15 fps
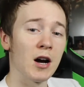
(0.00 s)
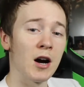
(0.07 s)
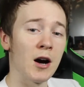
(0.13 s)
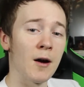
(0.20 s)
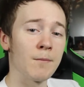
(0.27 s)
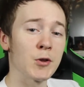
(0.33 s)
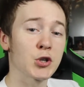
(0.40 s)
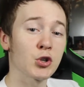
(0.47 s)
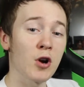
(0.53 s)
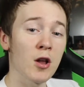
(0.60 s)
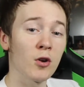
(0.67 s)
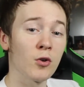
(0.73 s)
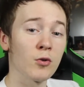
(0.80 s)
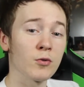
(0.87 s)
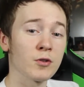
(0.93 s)
the
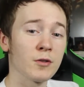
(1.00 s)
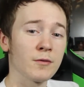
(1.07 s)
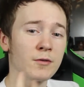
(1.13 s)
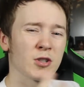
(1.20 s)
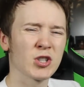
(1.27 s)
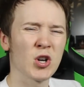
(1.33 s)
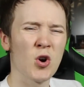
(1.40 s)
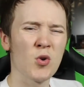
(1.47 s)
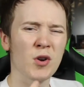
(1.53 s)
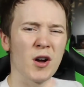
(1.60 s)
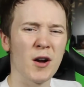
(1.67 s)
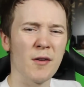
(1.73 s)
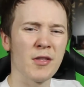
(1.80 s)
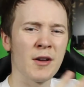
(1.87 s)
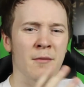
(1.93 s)
trailer showed
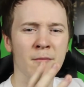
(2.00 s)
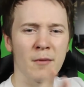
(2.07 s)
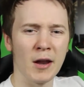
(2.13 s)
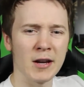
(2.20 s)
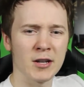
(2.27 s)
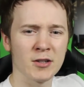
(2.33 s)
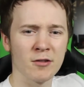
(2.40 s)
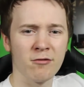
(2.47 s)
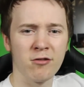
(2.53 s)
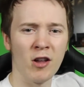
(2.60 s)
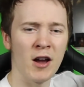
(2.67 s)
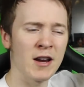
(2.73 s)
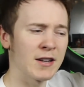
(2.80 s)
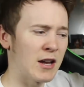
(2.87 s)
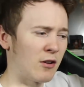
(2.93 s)
them like
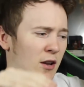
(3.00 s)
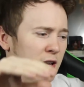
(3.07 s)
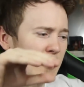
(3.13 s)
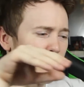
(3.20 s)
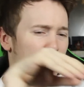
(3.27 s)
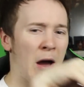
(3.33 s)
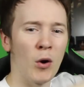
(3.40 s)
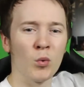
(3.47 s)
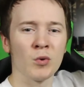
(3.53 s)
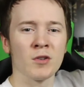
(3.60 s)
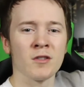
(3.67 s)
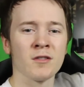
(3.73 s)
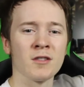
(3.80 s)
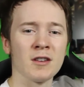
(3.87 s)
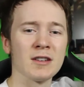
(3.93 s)
flying down like a
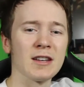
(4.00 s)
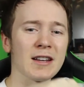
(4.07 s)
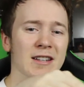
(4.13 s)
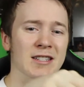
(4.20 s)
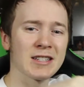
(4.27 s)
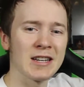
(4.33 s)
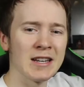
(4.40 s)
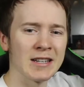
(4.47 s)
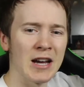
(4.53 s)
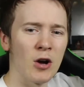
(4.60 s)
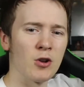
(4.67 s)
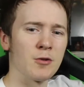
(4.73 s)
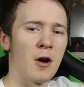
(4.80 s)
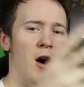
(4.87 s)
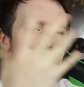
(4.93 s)
mountain and like skiing
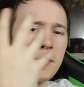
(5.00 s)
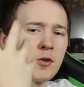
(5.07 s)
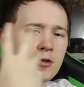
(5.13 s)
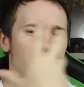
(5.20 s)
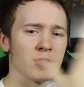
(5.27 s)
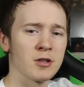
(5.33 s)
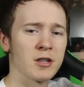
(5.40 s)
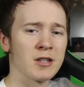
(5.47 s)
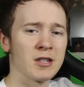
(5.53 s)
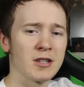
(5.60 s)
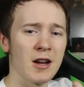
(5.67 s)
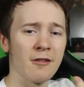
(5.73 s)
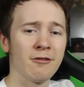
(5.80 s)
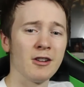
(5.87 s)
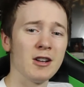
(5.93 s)
down Hummers and
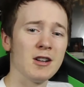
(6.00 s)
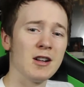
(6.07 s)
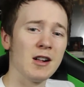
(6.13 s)
stuff.